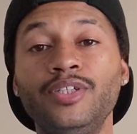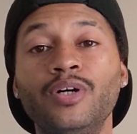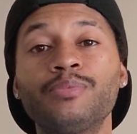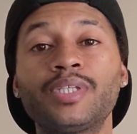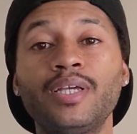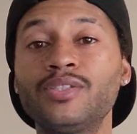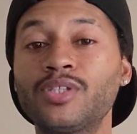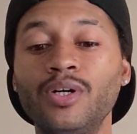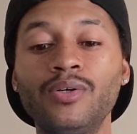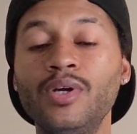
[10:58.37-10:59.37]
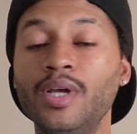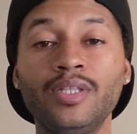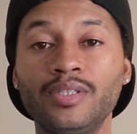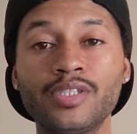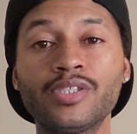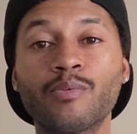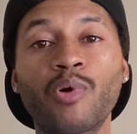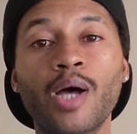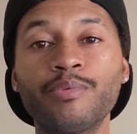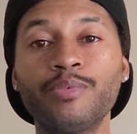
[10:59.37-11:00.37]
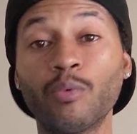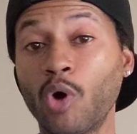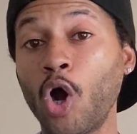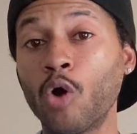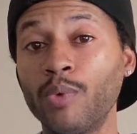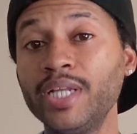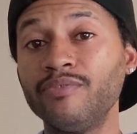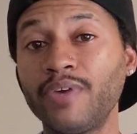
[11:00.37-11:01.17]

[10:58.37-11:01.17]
you know what I'm saying? So this is a problem that we're already